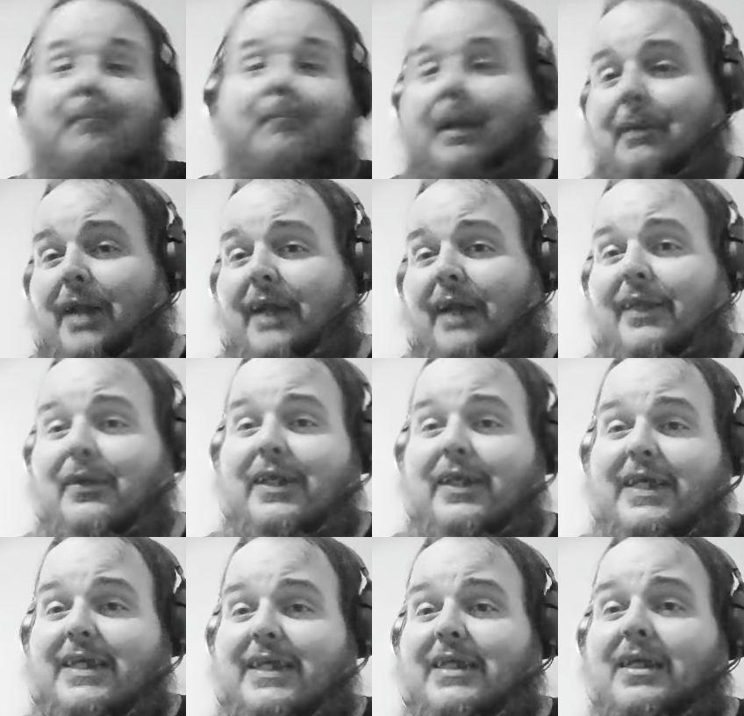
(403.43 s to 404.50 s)
maybe not doing
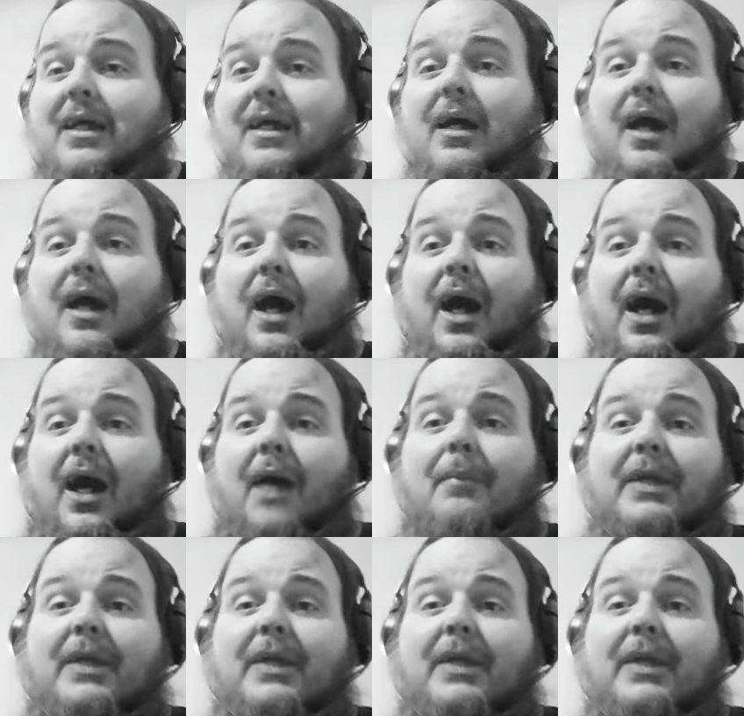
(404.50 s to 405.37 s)
this uh,